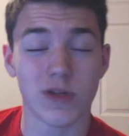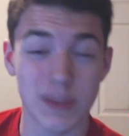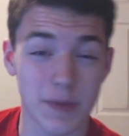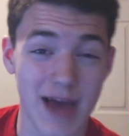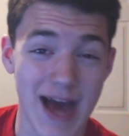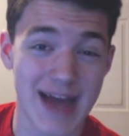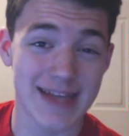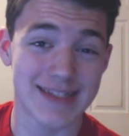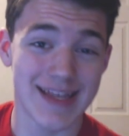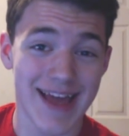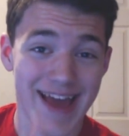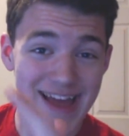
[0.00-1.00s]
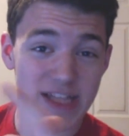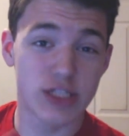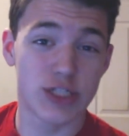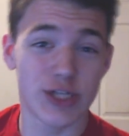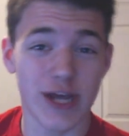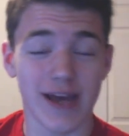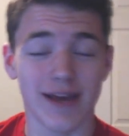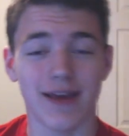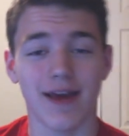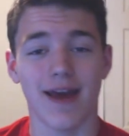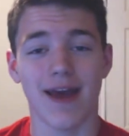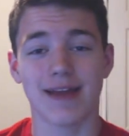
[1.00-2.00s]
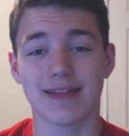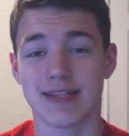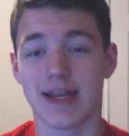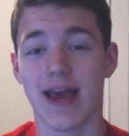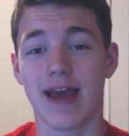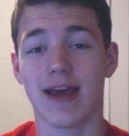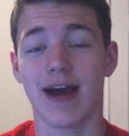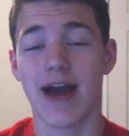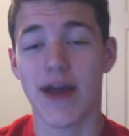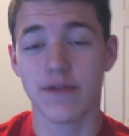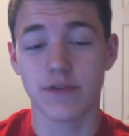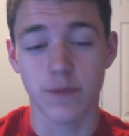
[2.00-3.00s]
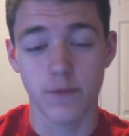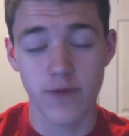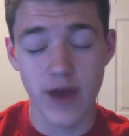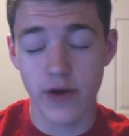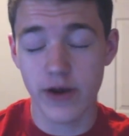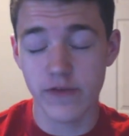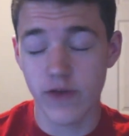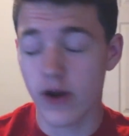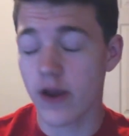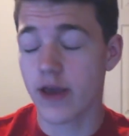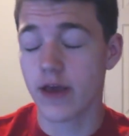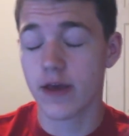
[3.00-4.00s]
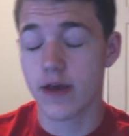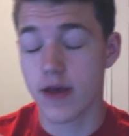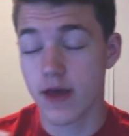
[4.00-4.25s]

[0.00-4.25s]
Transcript: What's up guys? It's Jake and today I have some very very